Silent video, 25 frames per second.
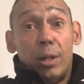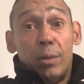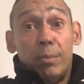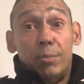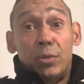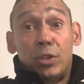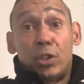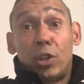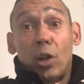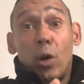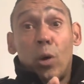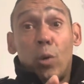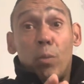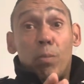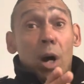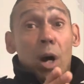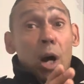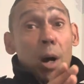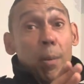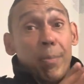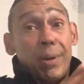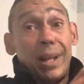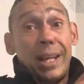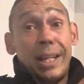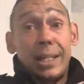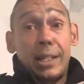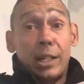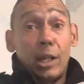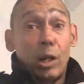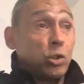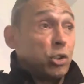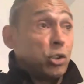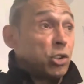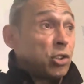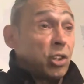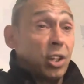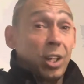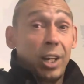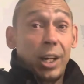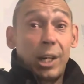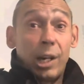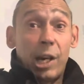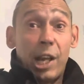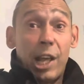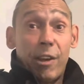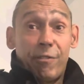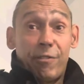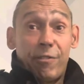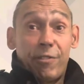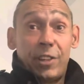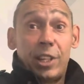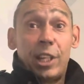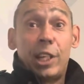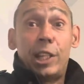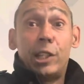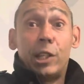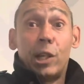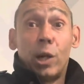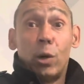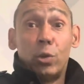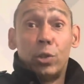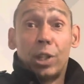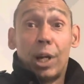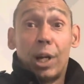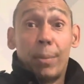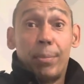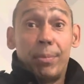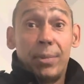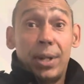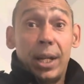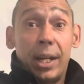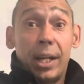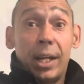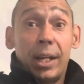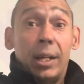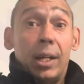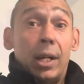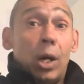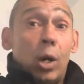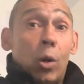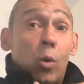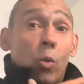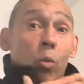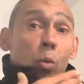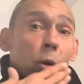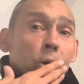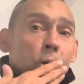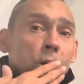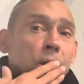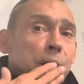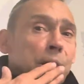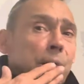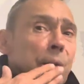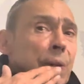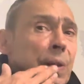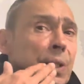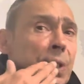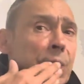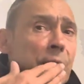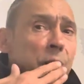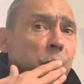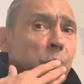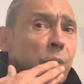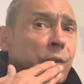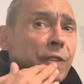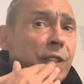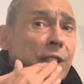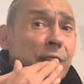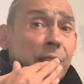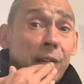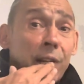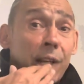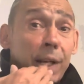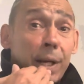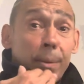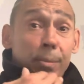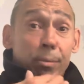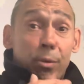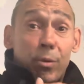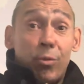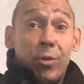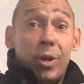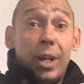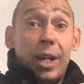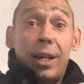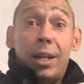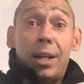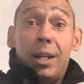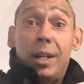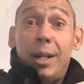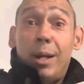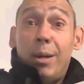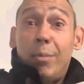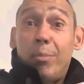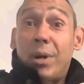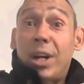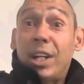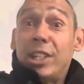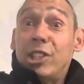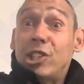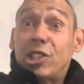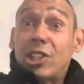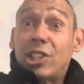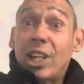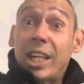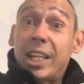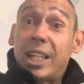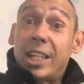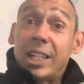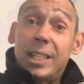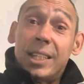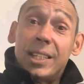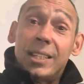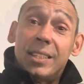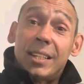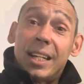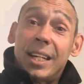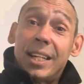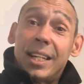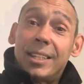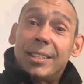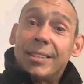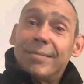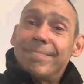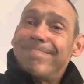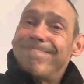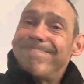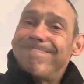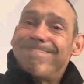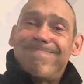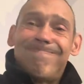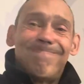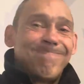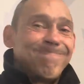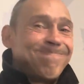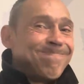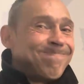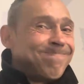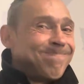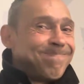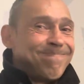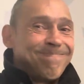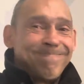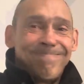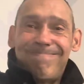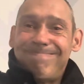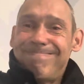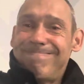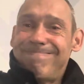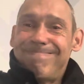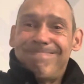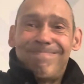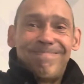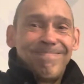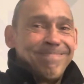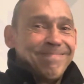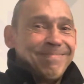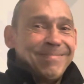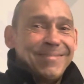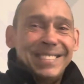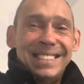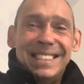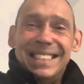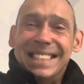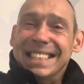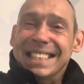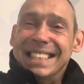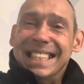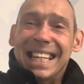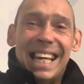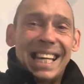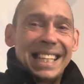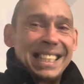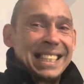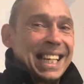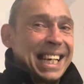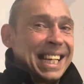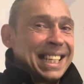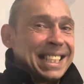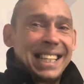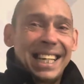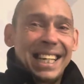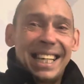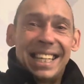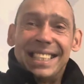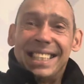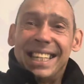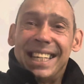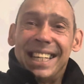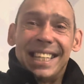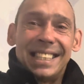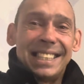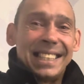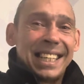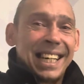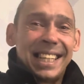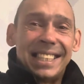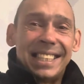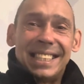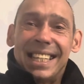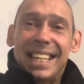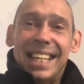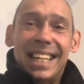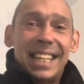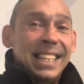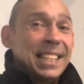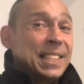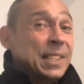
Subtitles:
So Mark Blake goes to the left, he goes up there. Warren's doing this with his lip, right, by shaking his head. Nah, nah, nah, nah, nah, nah,